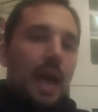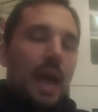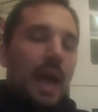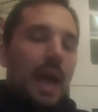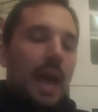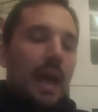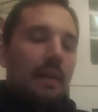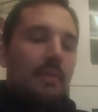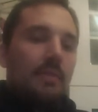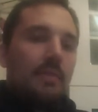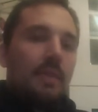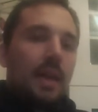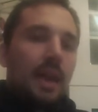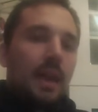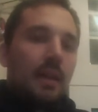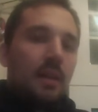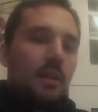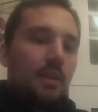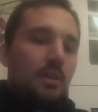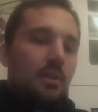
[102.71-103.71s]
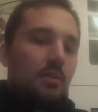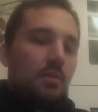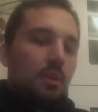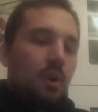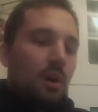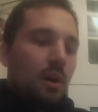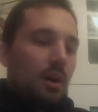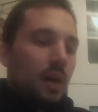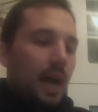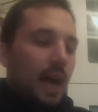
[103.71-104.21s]
And then you
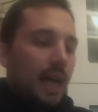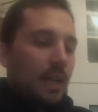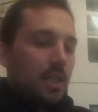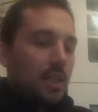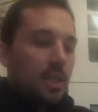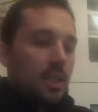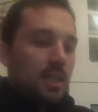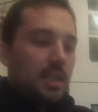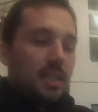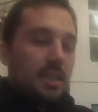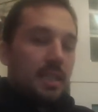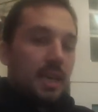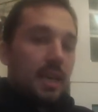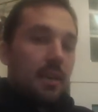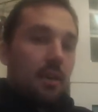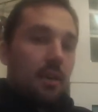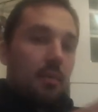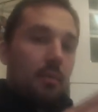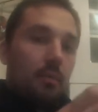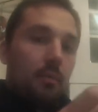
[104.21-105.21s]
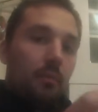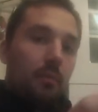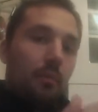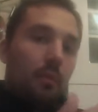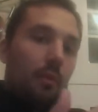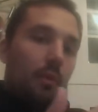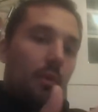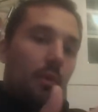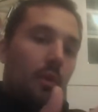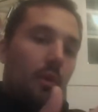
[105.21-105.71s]
are actually set up
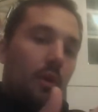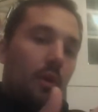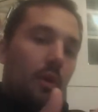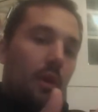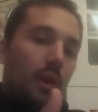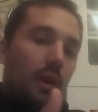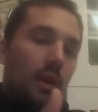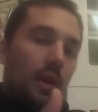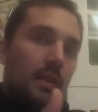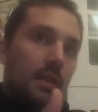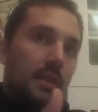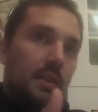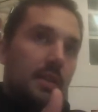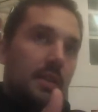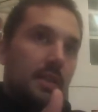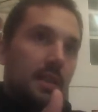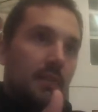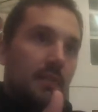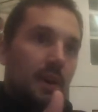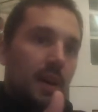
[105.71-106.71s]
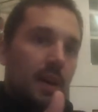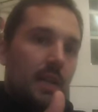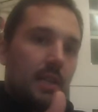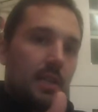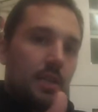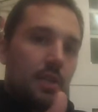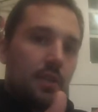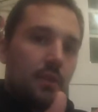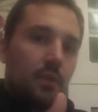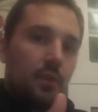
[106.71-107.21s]
at a
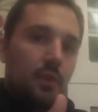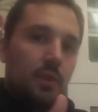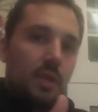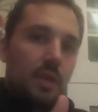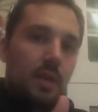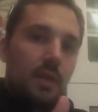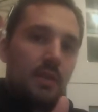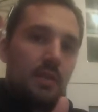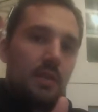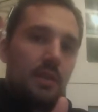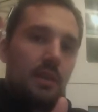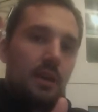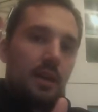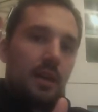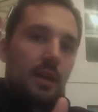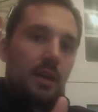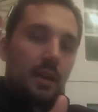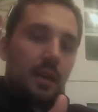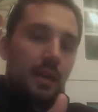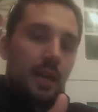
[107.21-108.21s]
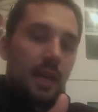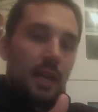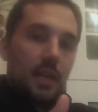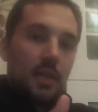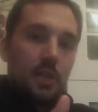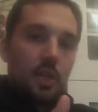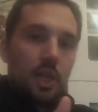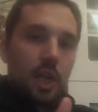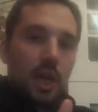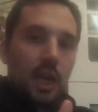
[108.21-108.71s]
disadvantage for the entire
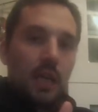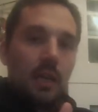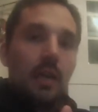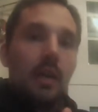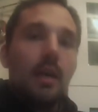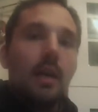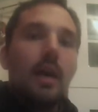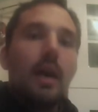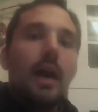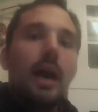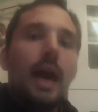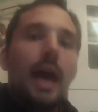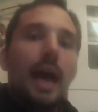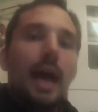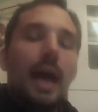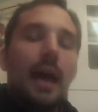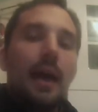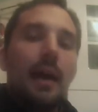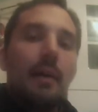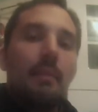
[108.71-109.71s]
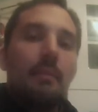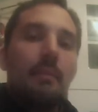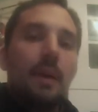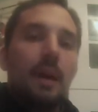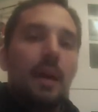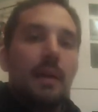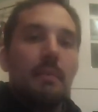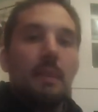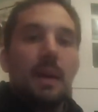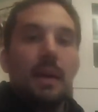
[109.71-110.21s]
kinetic chain
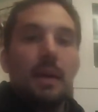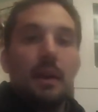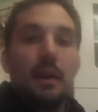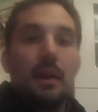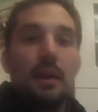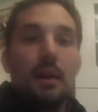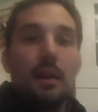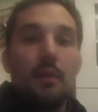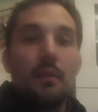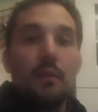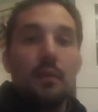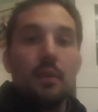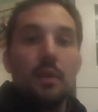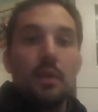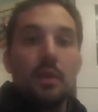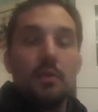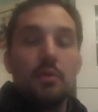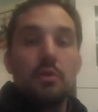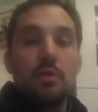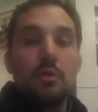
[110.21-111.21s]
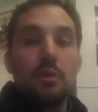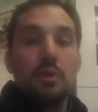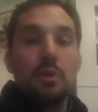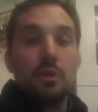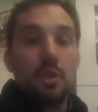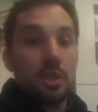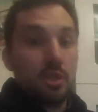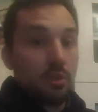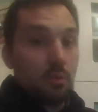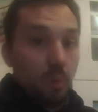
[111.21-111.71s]
and make it harder for you to
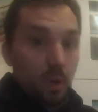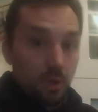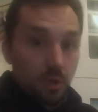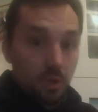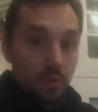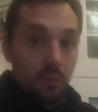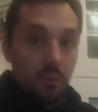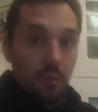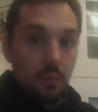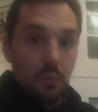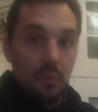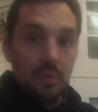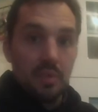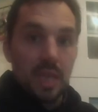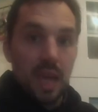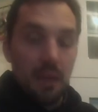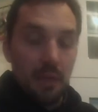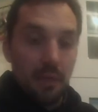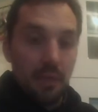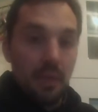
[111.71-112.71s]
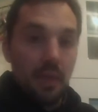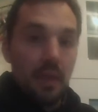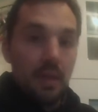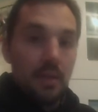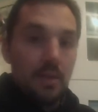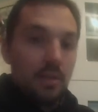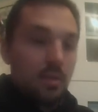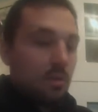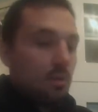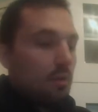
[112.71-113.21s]
squat to full depth.
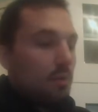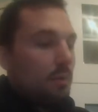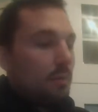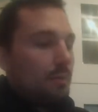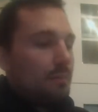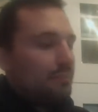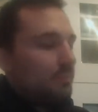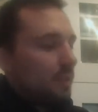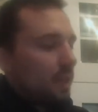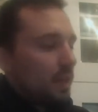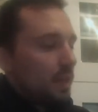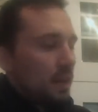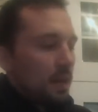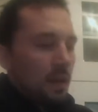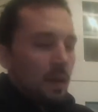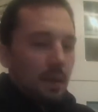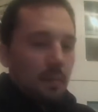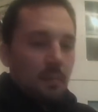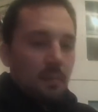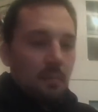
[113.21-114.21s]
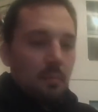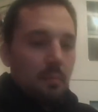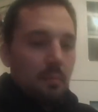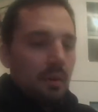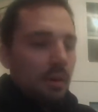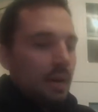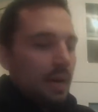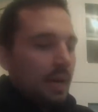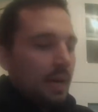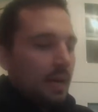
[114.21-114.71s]
So
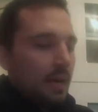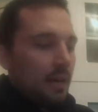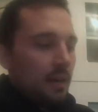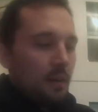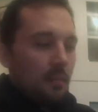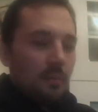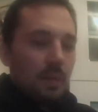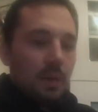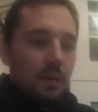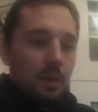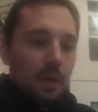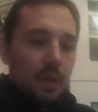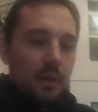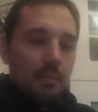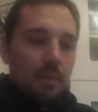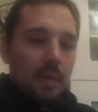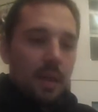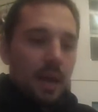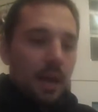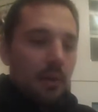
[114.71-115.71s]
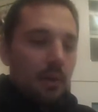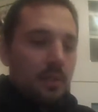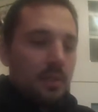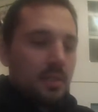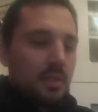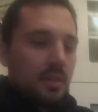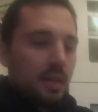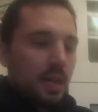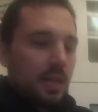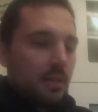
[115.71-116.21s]
by going a bit
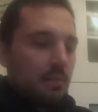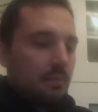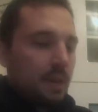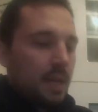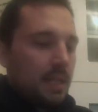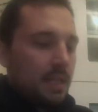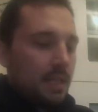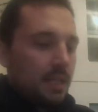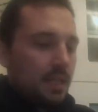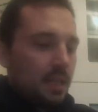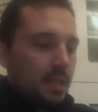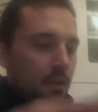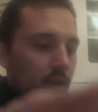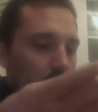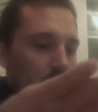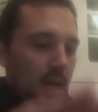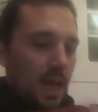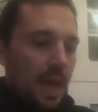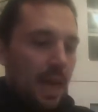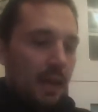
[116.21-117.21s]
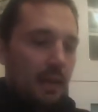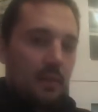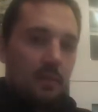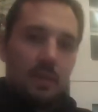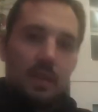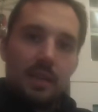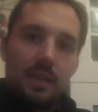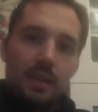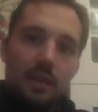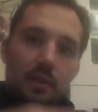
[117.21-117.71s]
outside, you basically create a
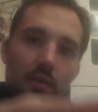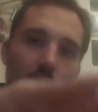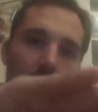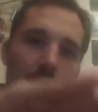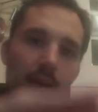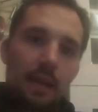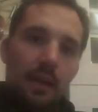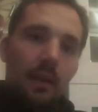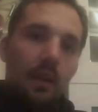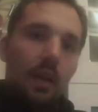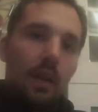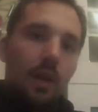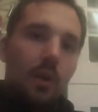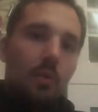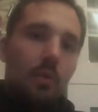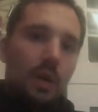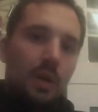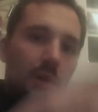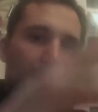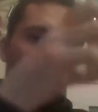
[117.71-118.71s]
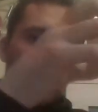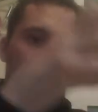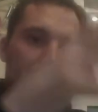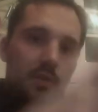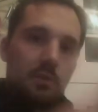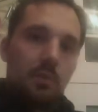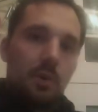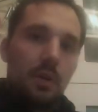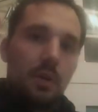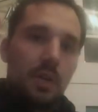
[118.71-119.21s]
little cradle where you can
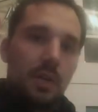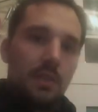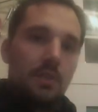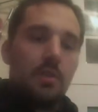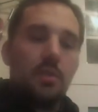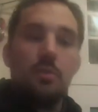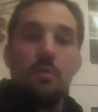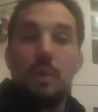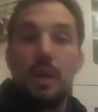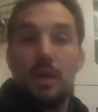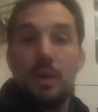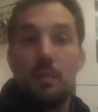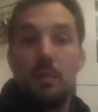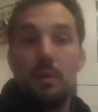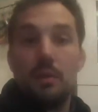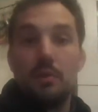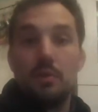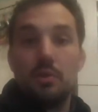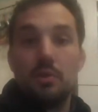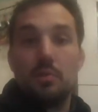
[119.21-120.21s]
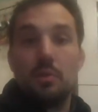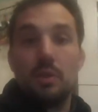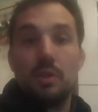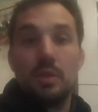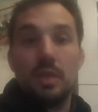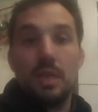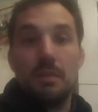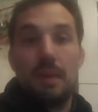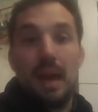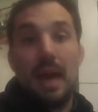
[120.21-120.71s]
squat into when you want to squat
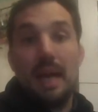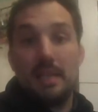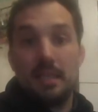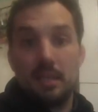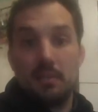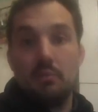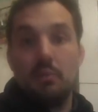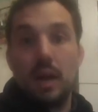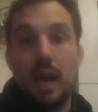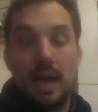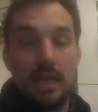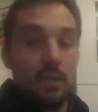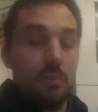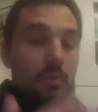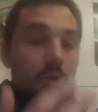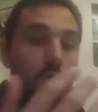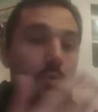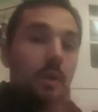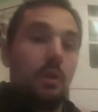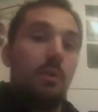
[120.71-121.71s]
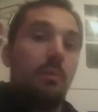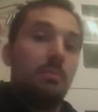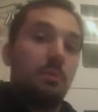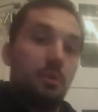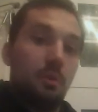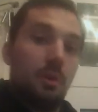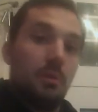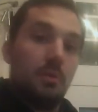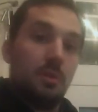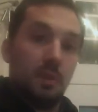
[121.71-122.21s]
deep as to grass, which we come
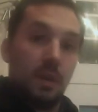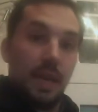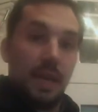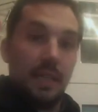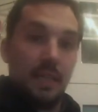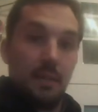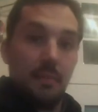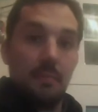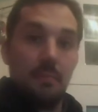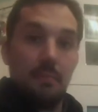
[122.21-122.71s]
to also later.